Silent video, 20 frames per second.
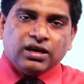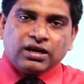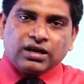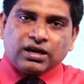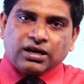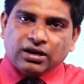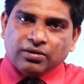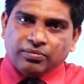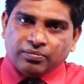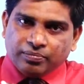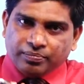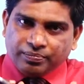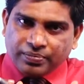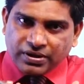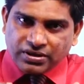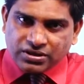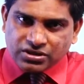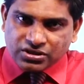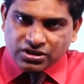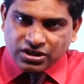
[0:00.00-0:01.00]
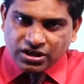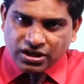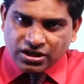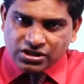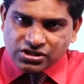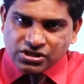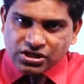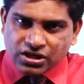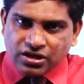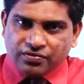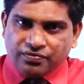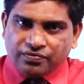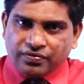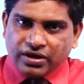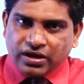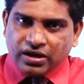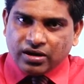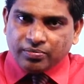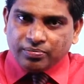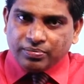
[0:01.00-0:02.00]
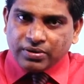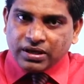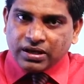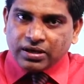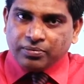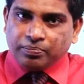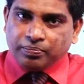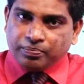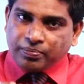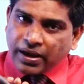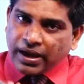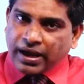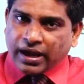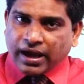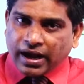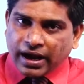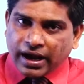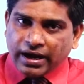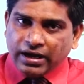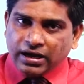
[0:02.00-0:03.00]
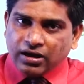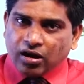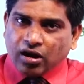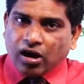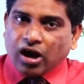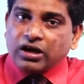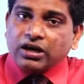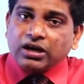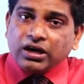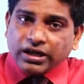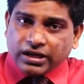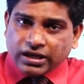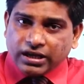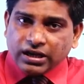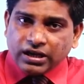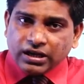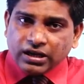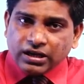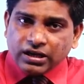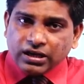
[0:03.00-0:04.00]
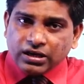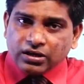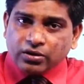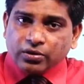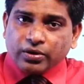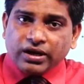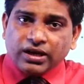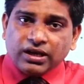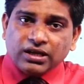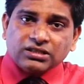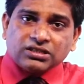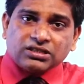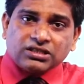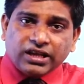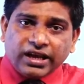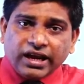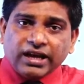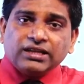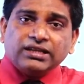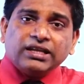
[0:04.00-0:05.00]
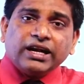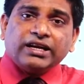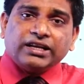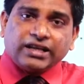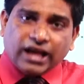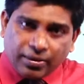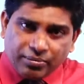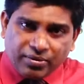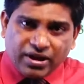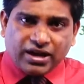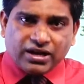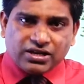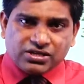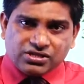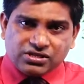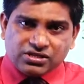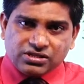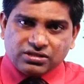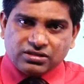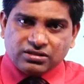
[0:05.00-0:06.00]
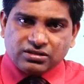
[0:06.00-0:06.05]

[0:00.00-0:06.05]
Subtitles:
Compensation will be paid only to restate the damage.